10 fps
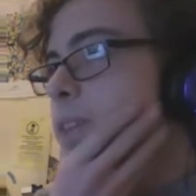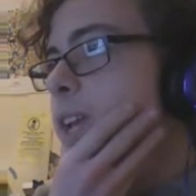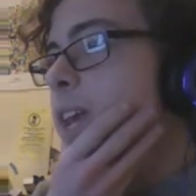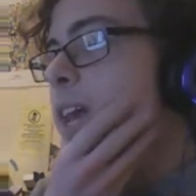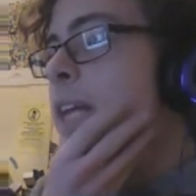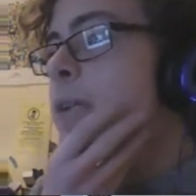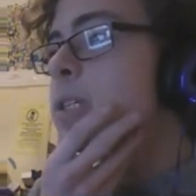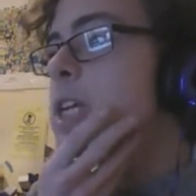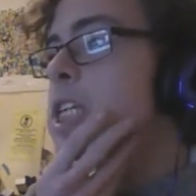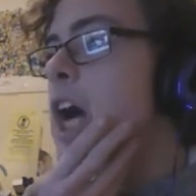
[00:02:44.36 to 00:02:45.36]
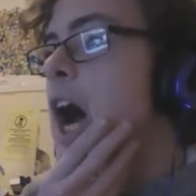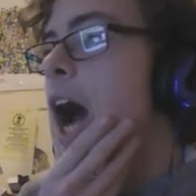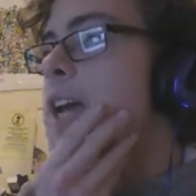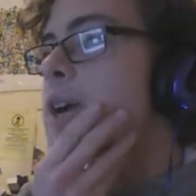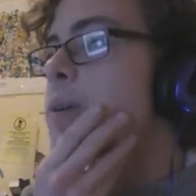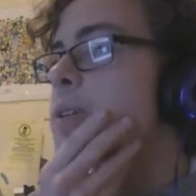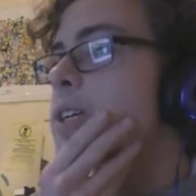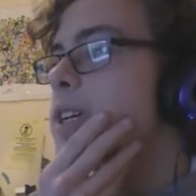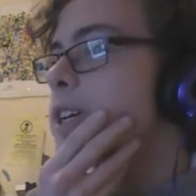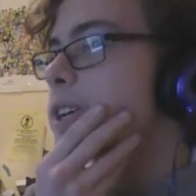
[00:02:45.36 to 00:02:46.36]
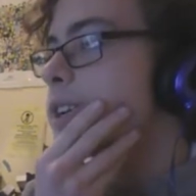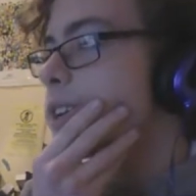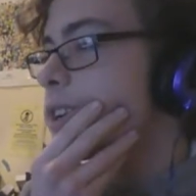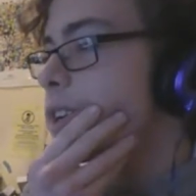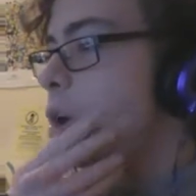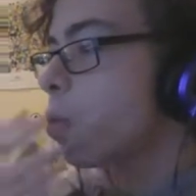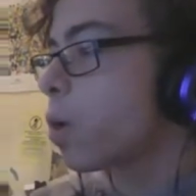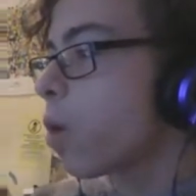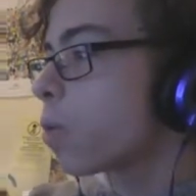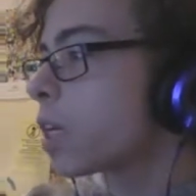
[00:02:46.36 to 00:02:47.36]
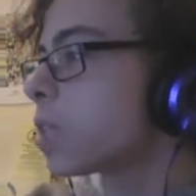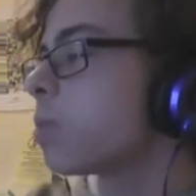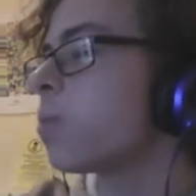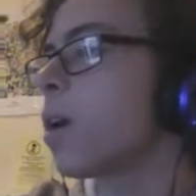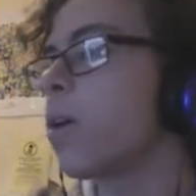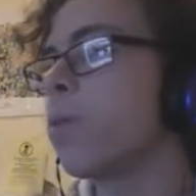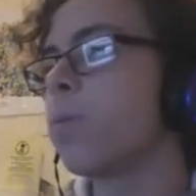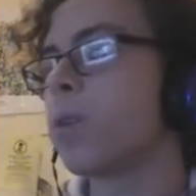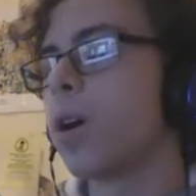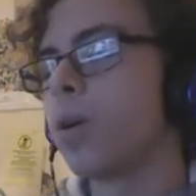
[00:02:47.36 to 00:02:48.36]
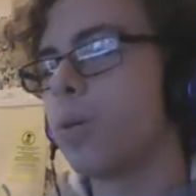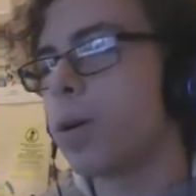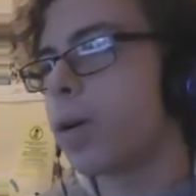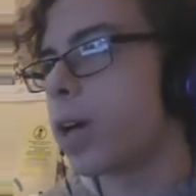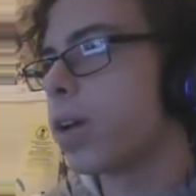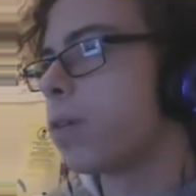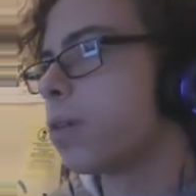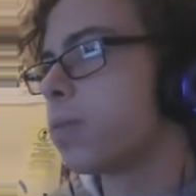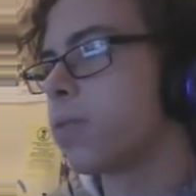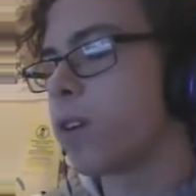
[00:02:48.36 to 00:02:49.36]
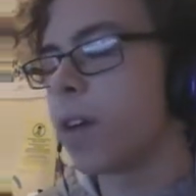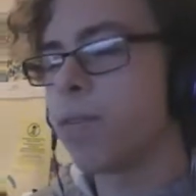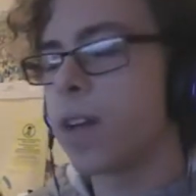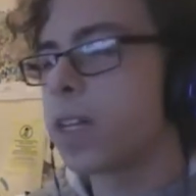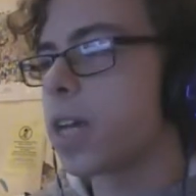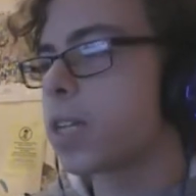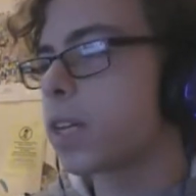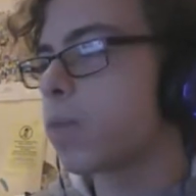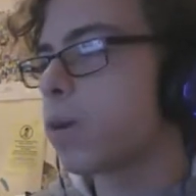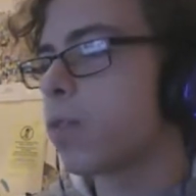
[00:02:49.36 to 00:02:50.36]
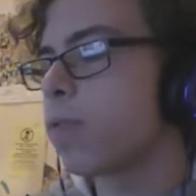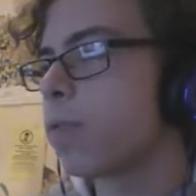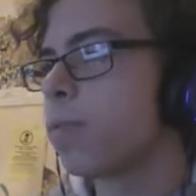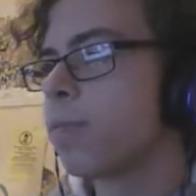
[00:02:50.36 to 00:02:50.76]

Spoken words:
it ended on such a high note. No. Okay, good, great, fantastic, wonderful.